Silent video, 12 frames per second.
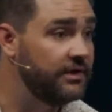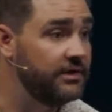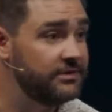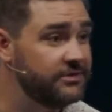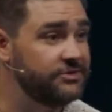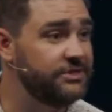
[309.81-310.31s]

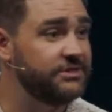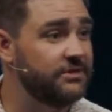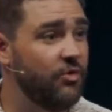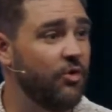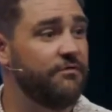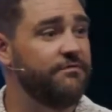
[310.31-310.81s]
So she's an
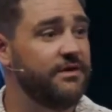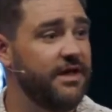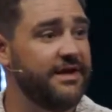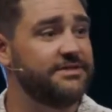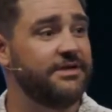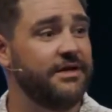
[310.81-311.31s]
orphaned
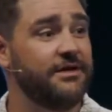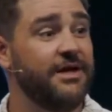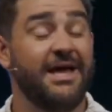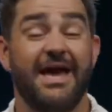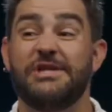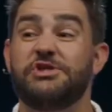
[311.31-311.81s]
exile,
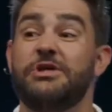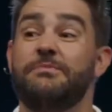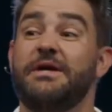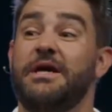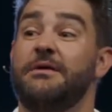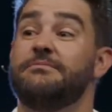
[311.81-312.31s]
and she
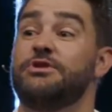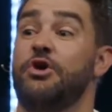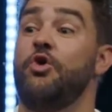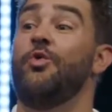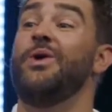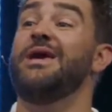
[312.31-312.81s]
becomes
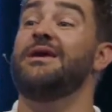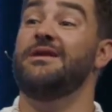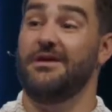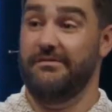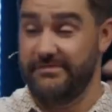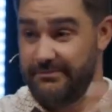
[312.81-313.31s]
queen
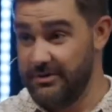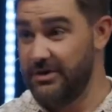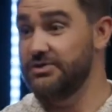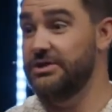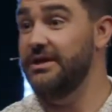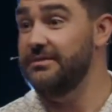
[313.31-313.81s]
of the
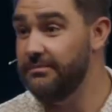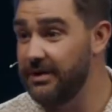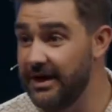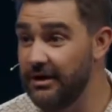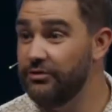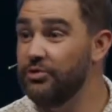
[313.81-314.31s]
Persian
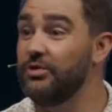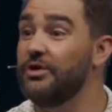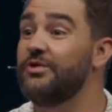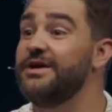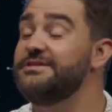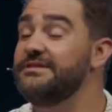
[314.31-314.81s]
Empire through a
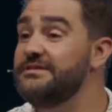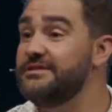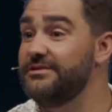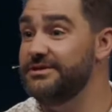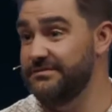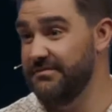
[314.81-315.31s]
crazy
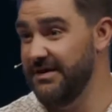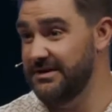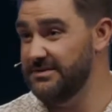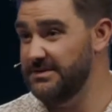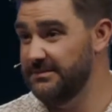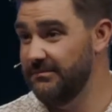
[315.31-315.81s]
series of
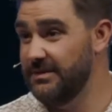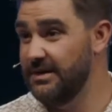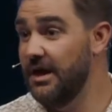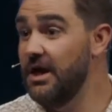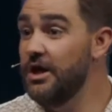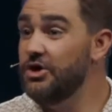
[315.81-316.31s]
events.
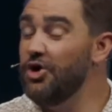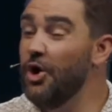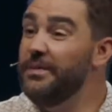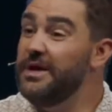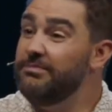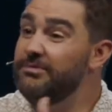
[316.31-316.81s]
You
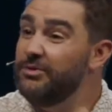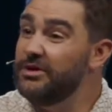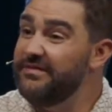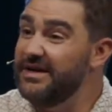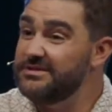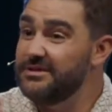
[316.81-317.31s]
open up the book of
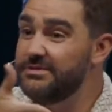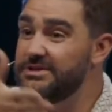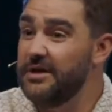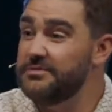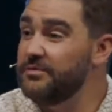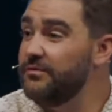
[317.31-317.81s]
Esther, which
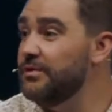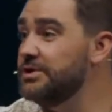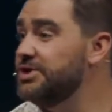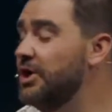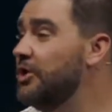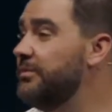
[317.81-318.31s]
comes before
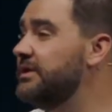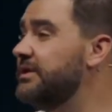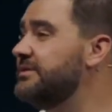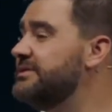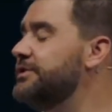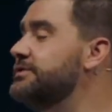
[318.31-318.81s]
Job in the
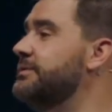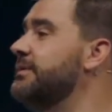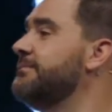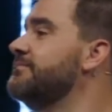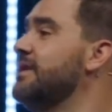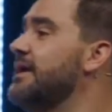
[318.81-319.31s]
Old Testament,
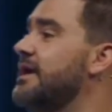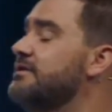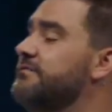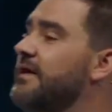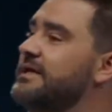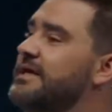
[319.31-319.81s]
and you
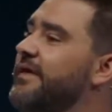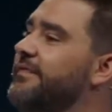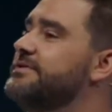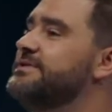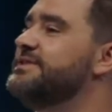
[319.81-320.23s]
find out there's this